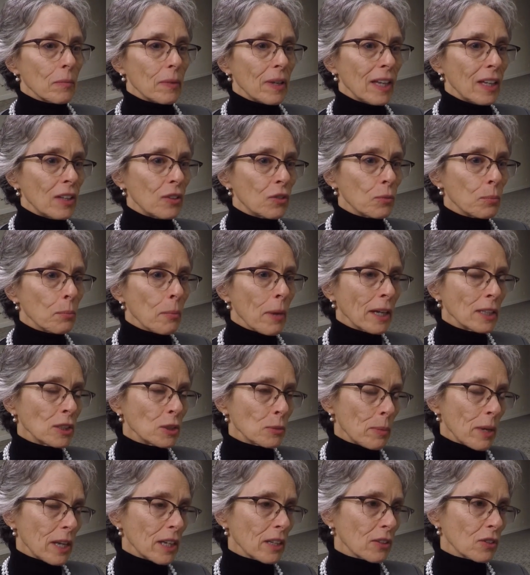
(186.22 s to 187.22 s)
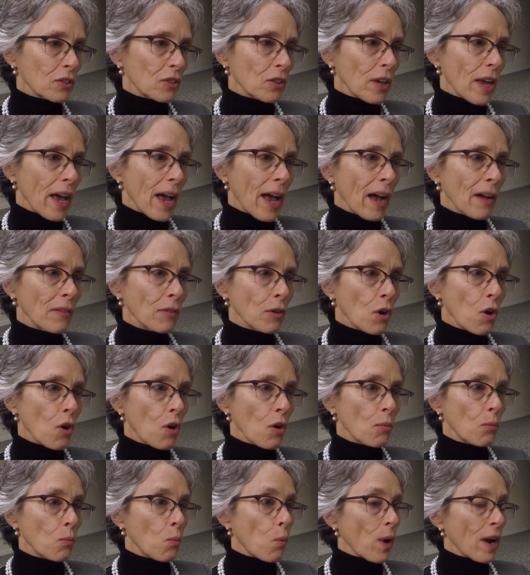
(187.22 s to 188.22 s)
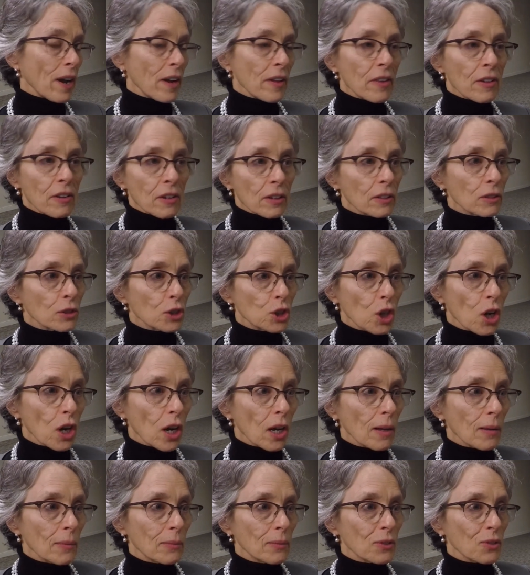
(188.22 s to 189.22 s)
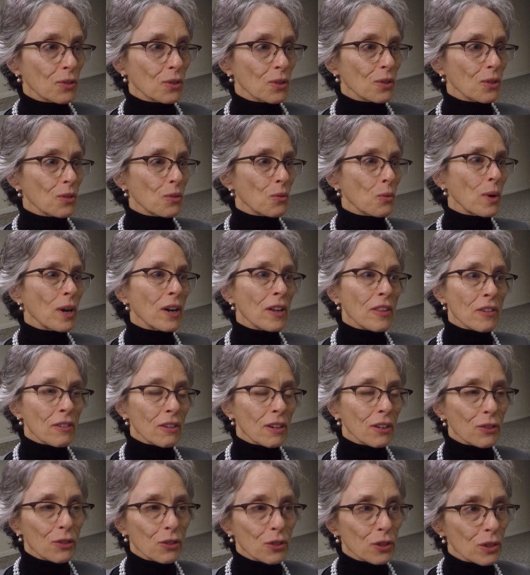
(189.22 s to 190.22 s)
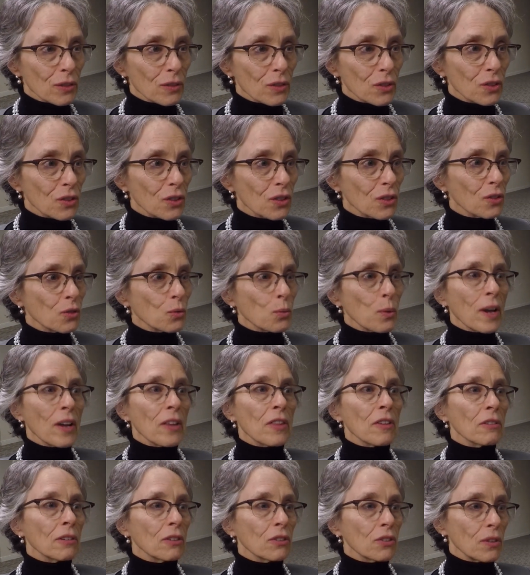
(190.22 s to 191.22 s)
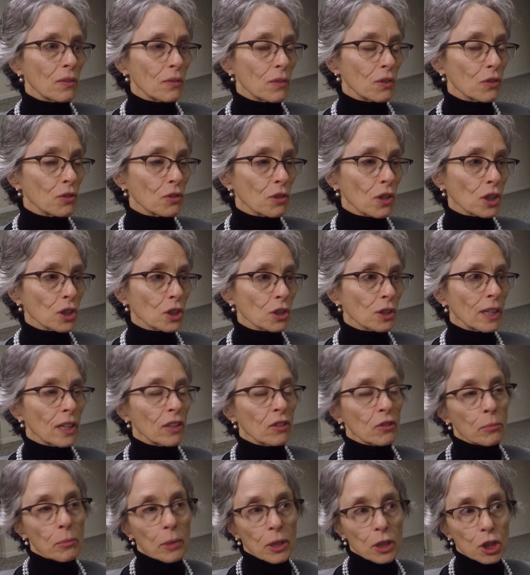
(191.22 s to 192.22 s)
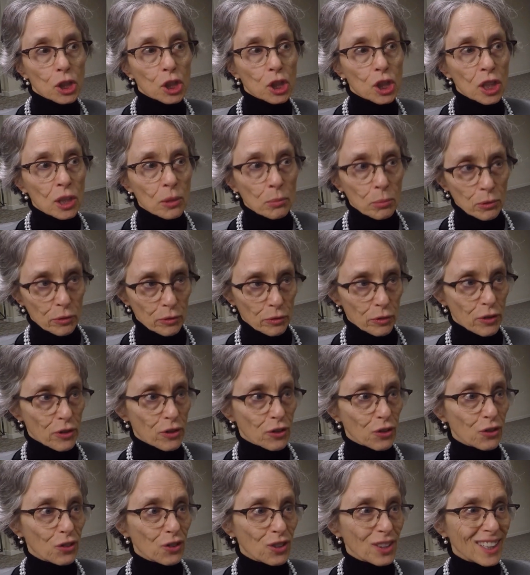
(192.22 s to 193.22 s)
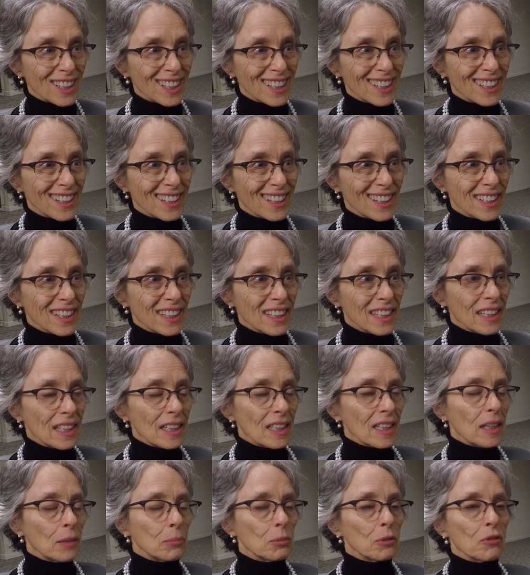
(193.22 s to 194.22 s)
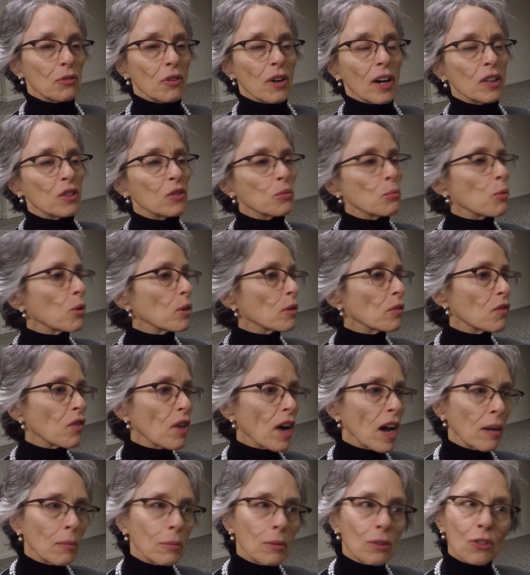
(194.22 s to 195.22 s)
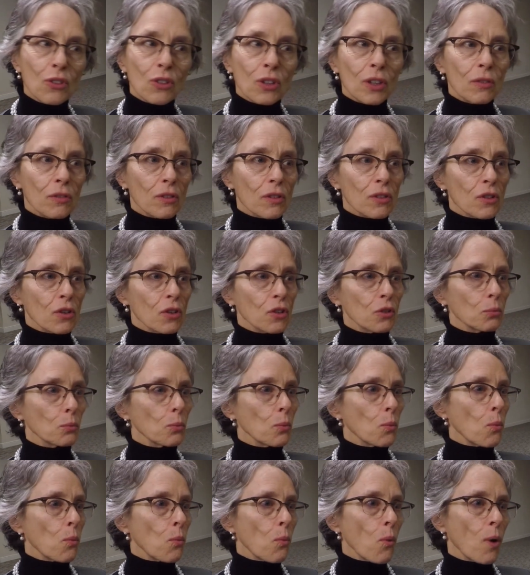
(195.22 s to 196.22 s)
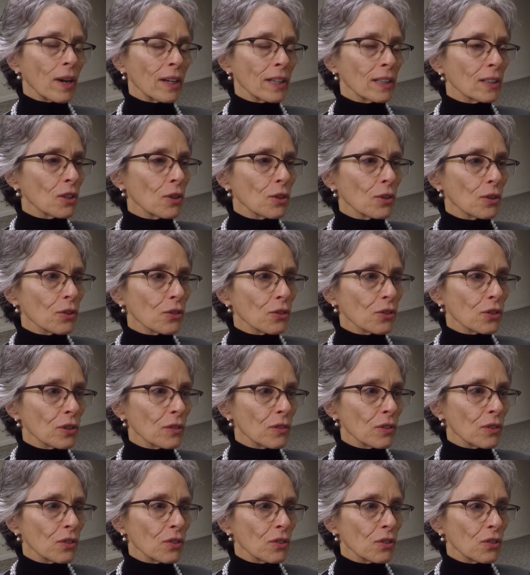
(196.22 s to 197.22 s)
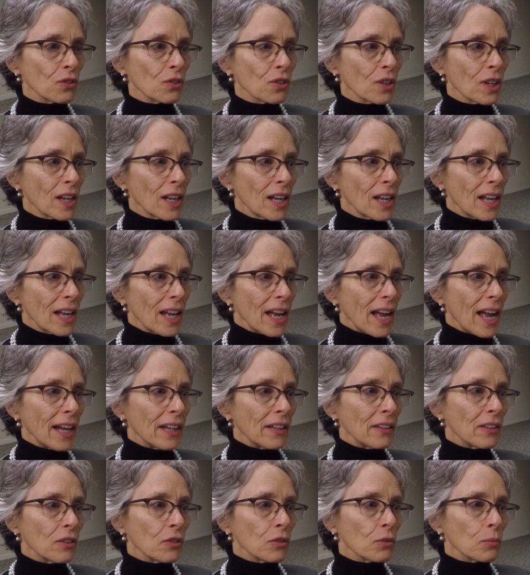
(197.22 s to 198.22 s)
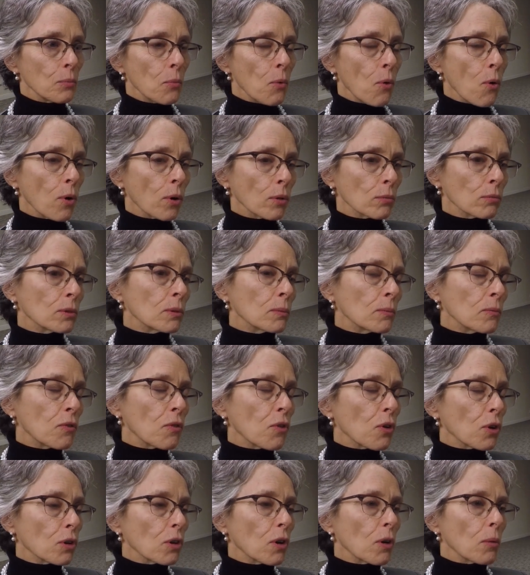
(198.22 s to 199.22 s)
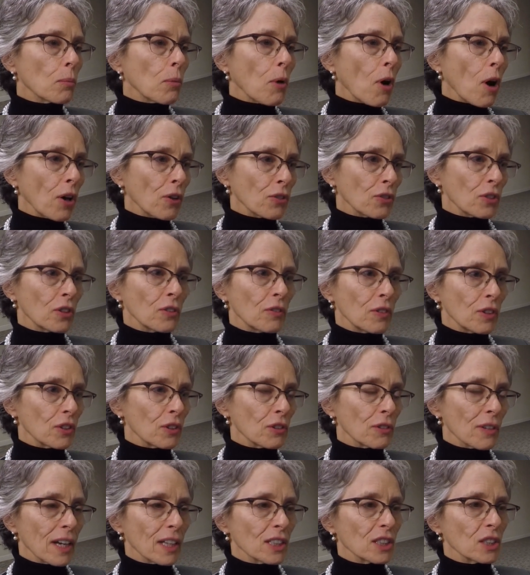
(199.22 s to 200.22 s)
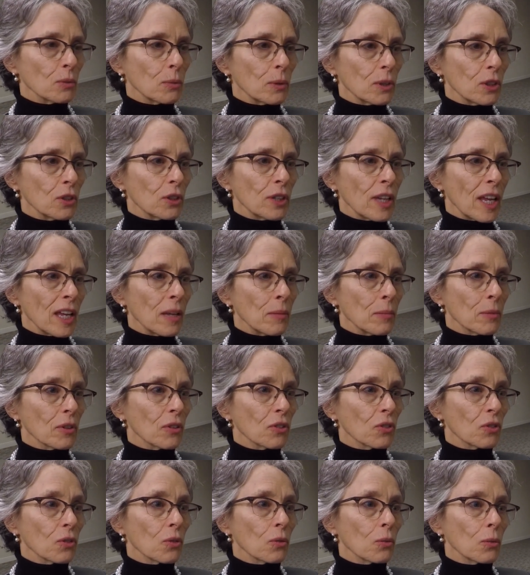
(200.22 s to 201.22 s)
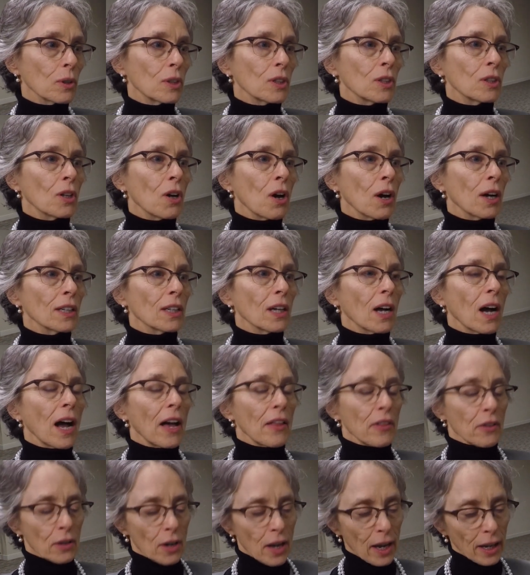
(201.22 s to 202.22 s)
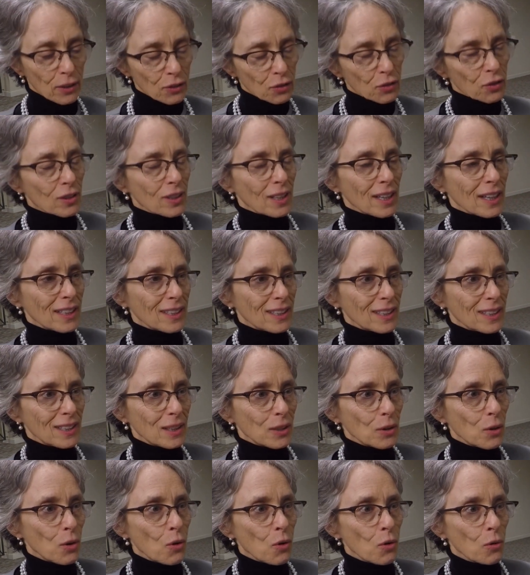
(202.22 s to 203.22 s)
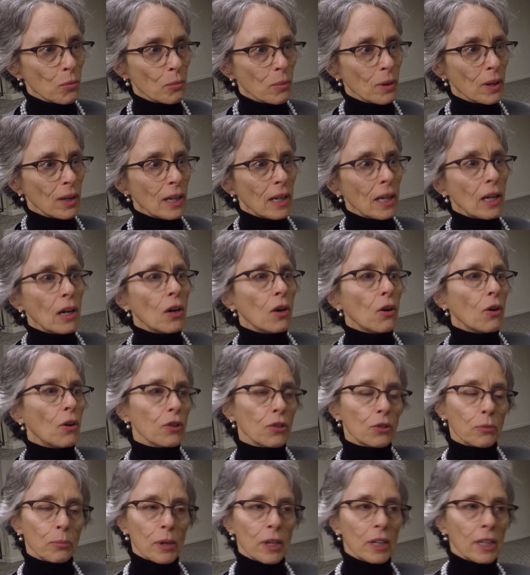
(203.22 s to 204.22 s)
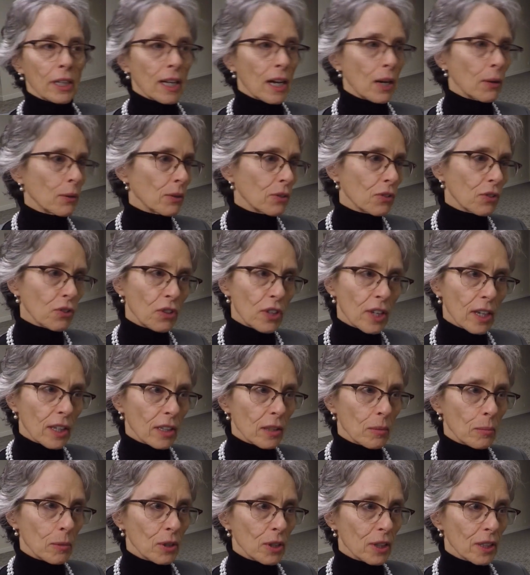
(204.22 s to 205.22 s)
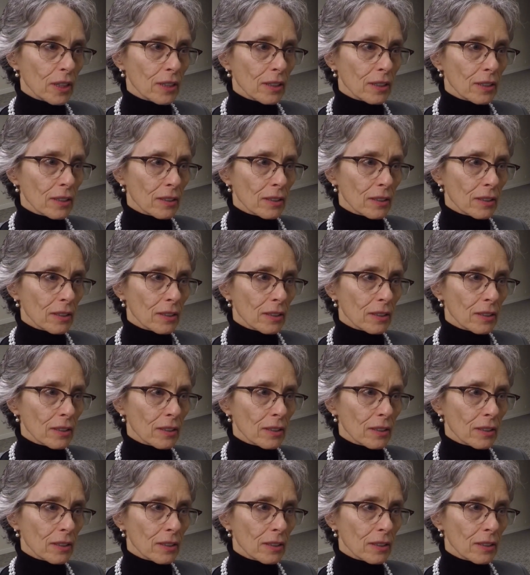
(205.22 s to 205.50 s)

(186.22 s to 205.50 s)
It's much better to have a home where there are jobs, where there are services, where there is infrastructure. It's much cheaper for the city. It provides more vibrancy for those wanting local services. And there's more room for positive interaction with your neighbors when you're not either isolated at home or spending hours a day commuting.